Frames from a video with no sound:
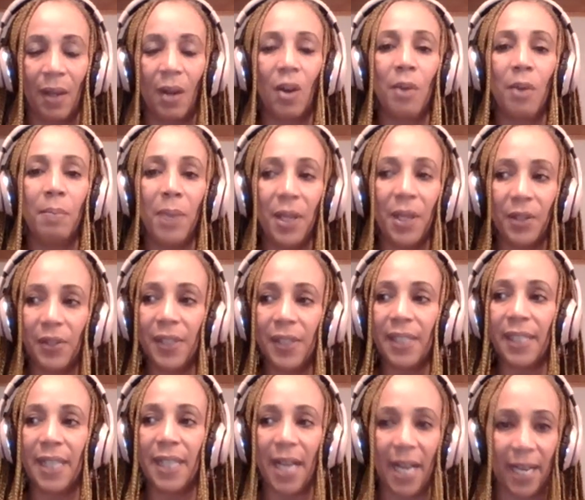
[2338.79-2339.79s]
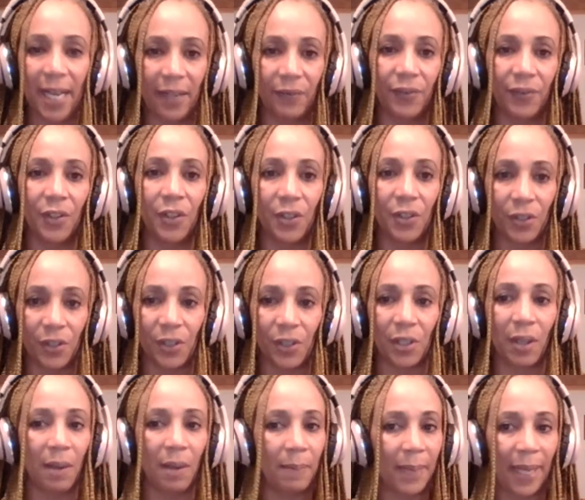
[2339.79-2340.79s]
Her mother is dying for her
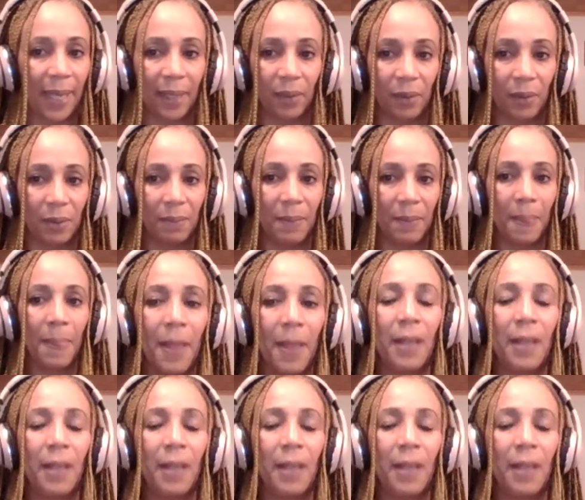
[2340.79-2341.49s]
to come back home.